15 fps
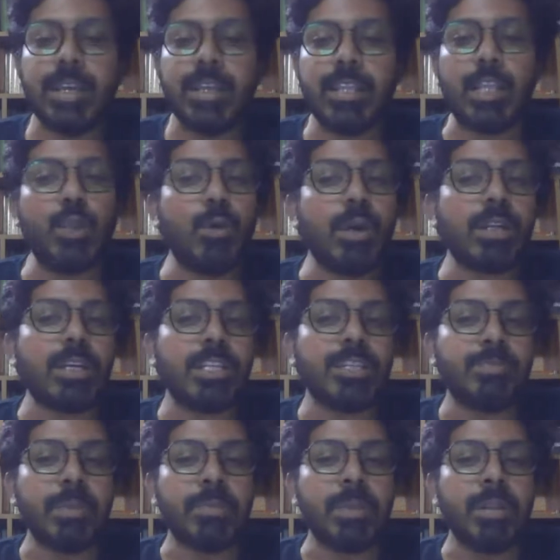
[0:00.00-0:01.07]
the lower caste
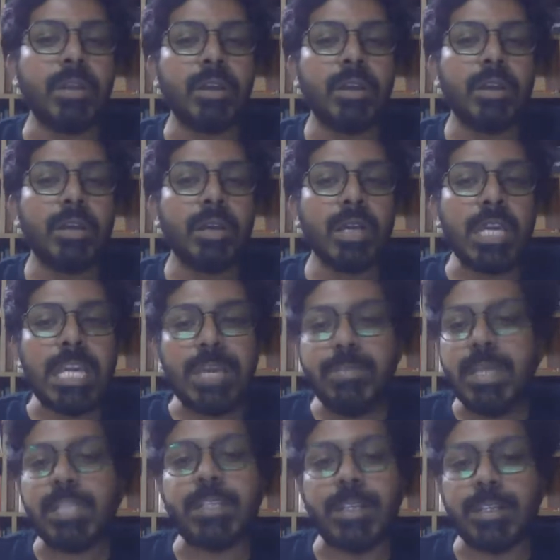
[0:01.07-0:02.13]
people
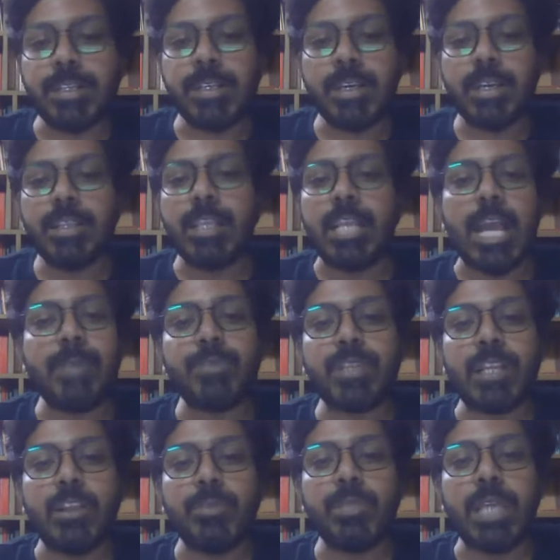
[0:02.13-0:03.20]
imitate the
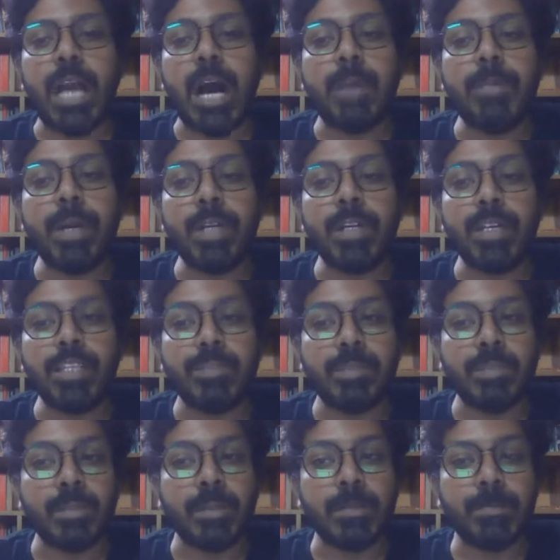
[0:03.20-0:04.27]
lifestyle of the upper caste people.